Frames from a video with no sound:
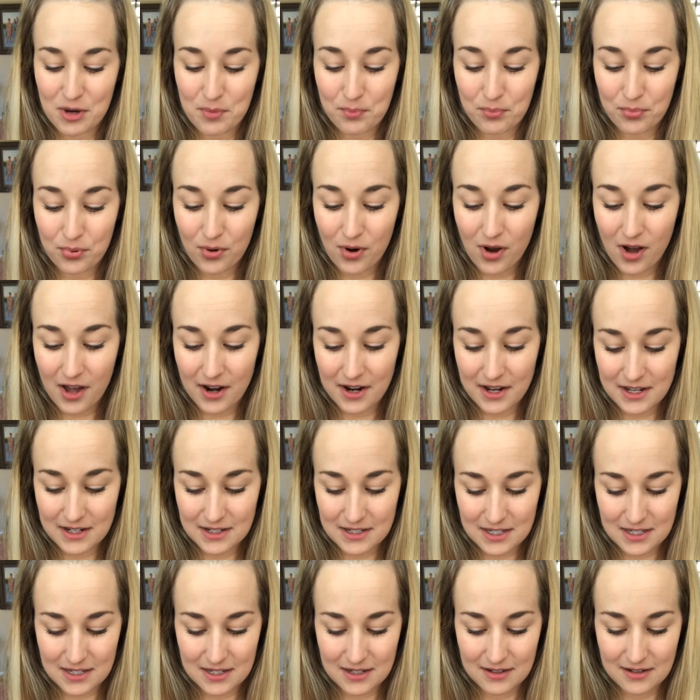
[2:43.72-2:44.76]
product.
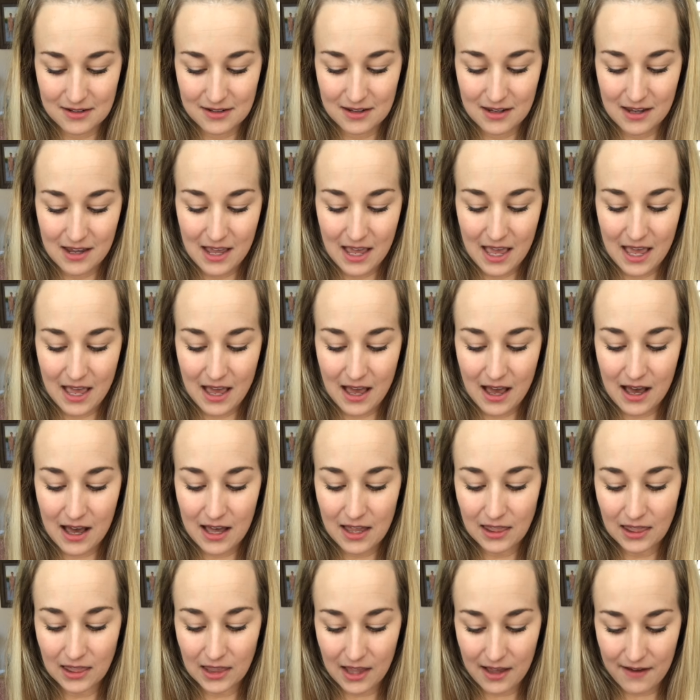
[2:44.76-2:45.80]
I
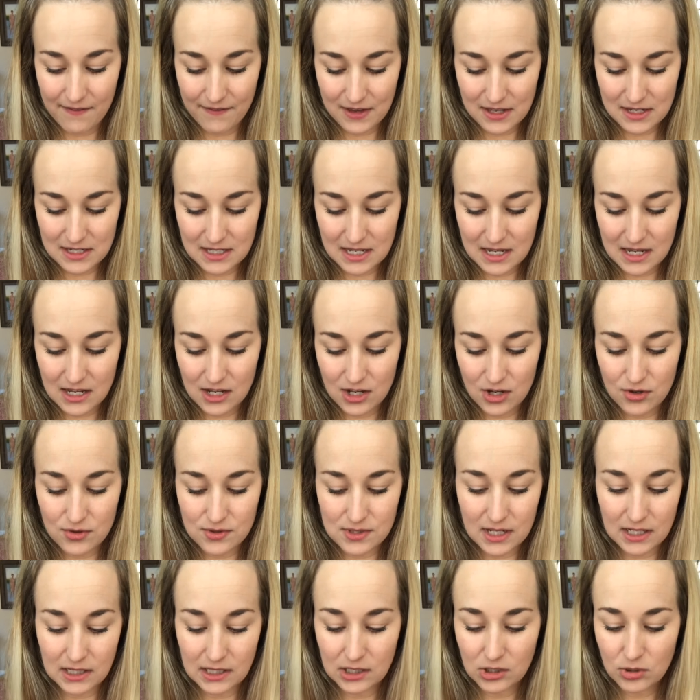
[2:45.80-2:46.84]
love it. It goes
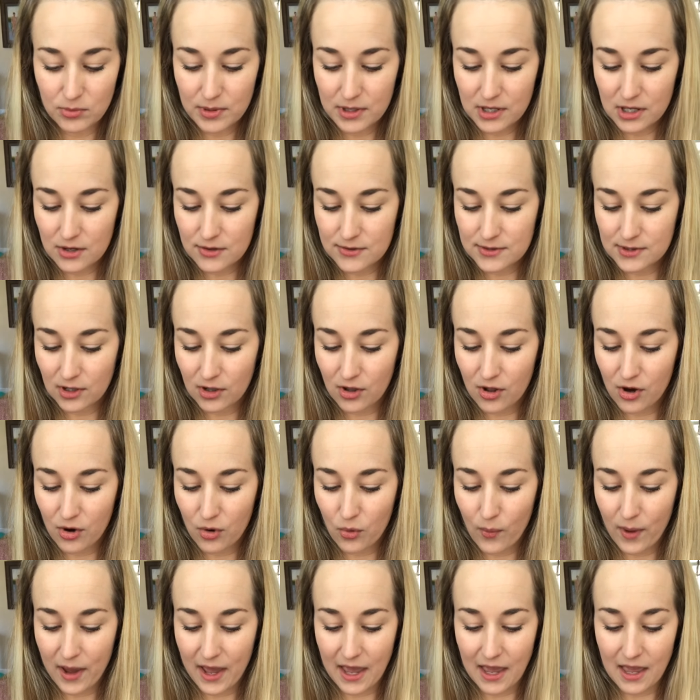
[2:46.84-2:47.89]
a long
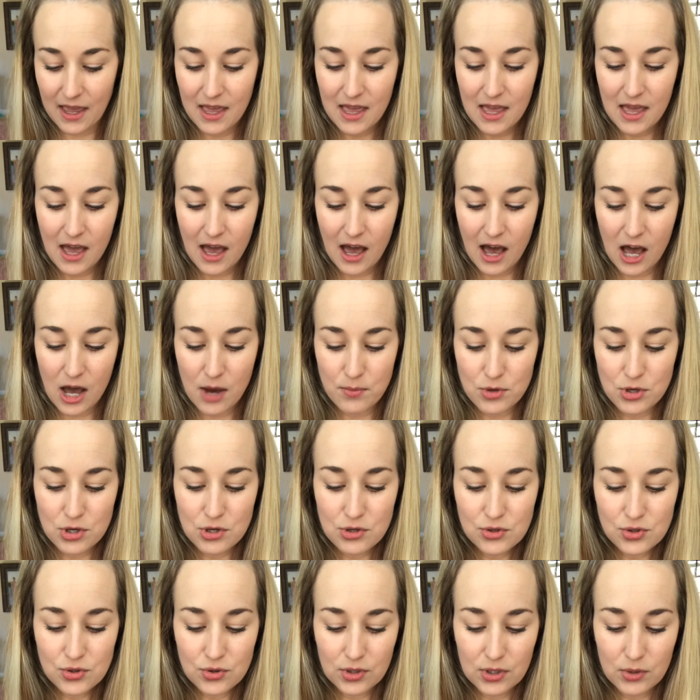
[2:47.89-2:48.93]
way.
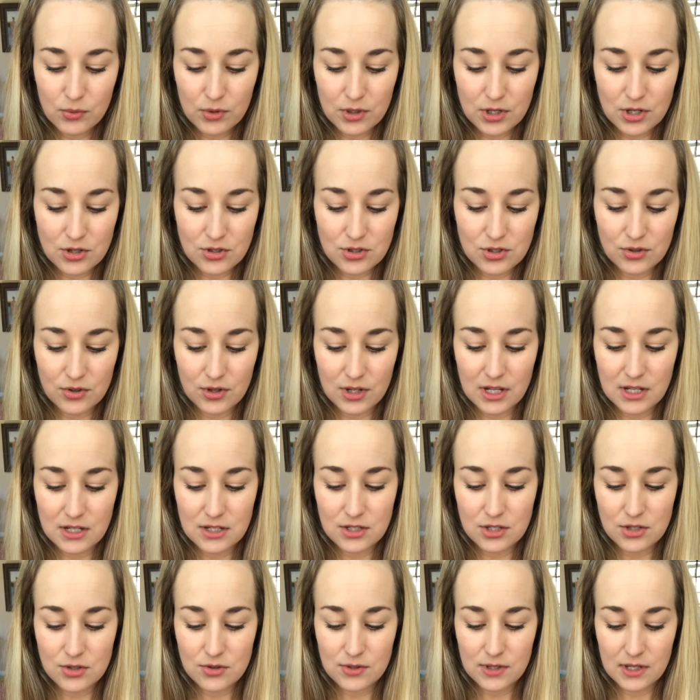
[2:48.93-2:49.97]
Usually what you're doing is
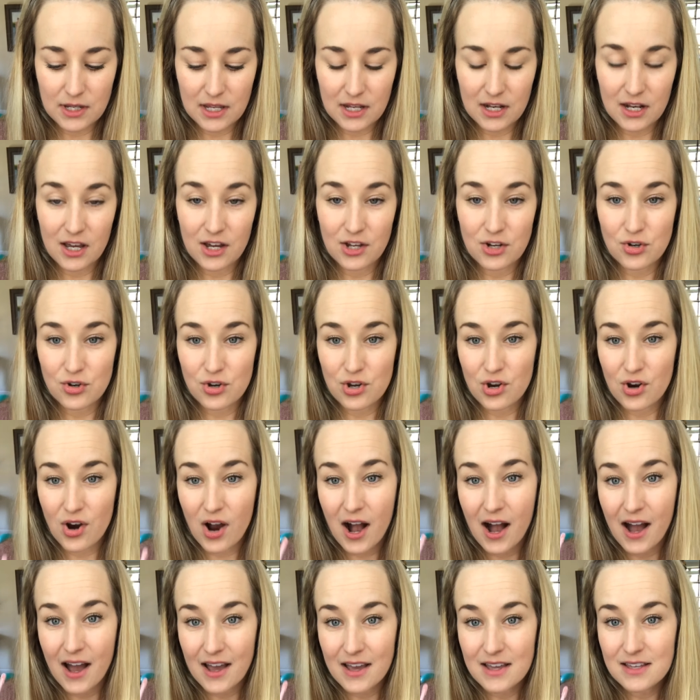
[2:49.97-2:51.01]
using it under your
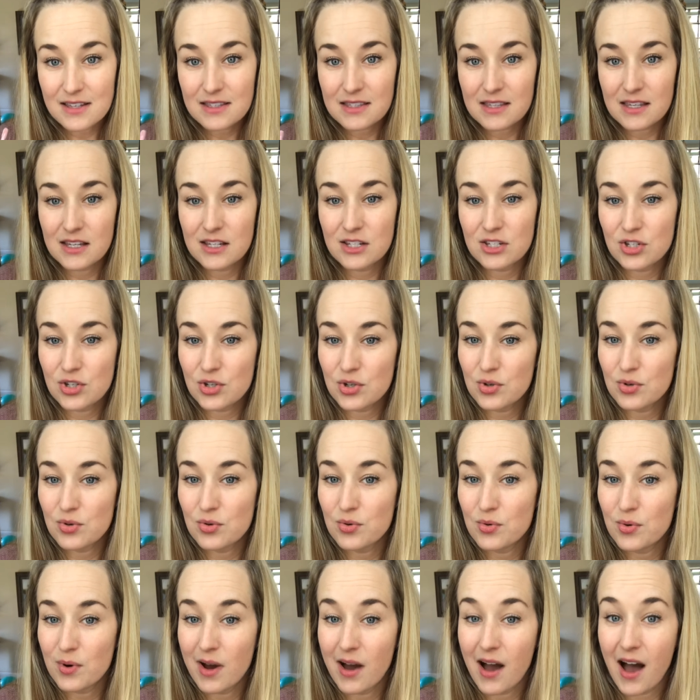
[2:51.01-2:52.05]
eyes to
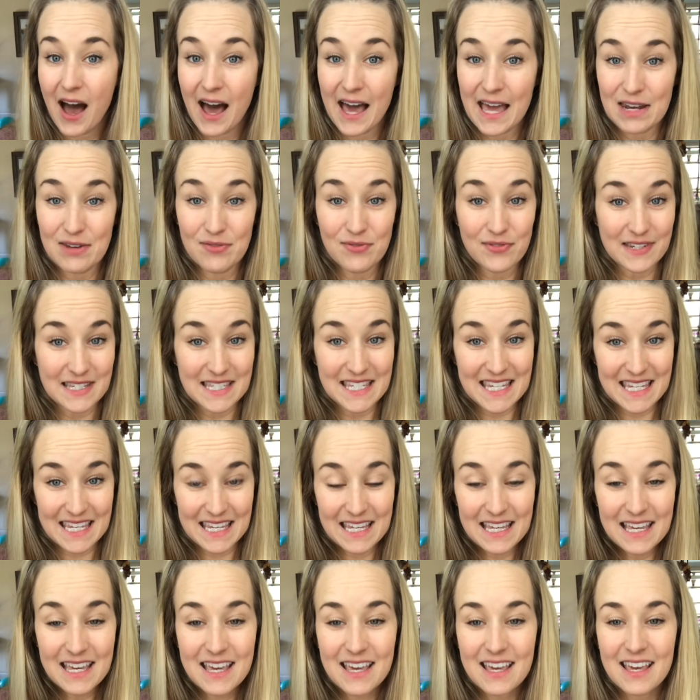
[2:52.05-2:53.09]
hide fatigue,